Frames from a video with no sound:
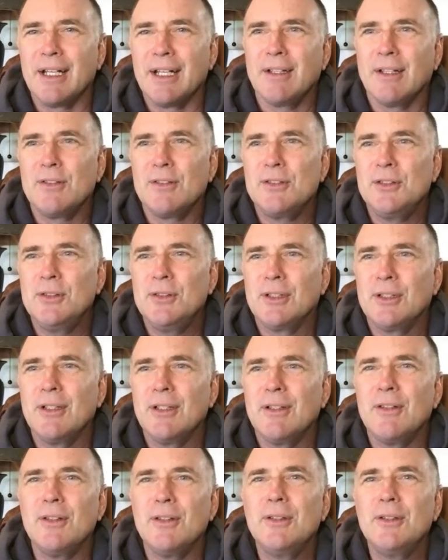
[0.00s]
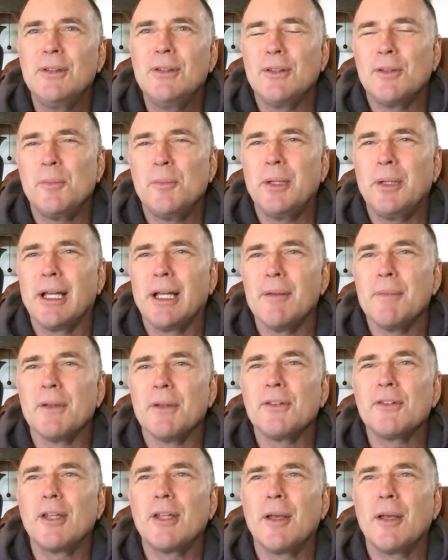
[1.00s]
tactics you can do is
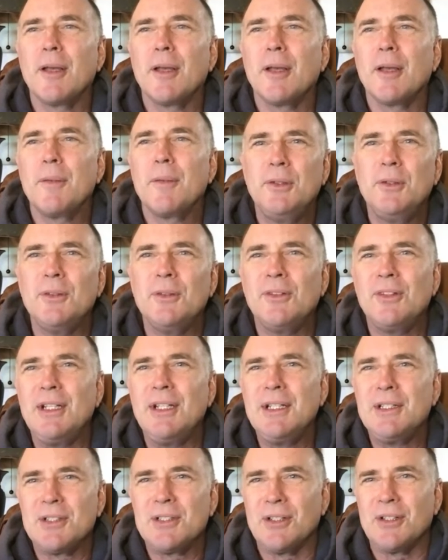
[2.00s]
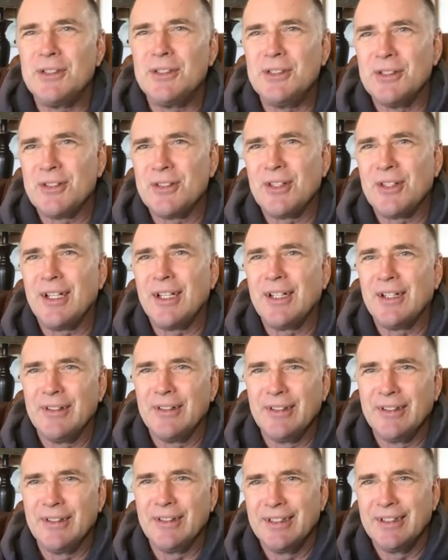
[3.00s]
become a substitute teacher in your
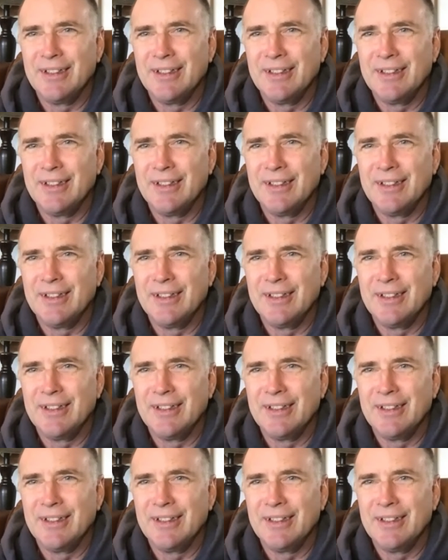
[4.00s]
town.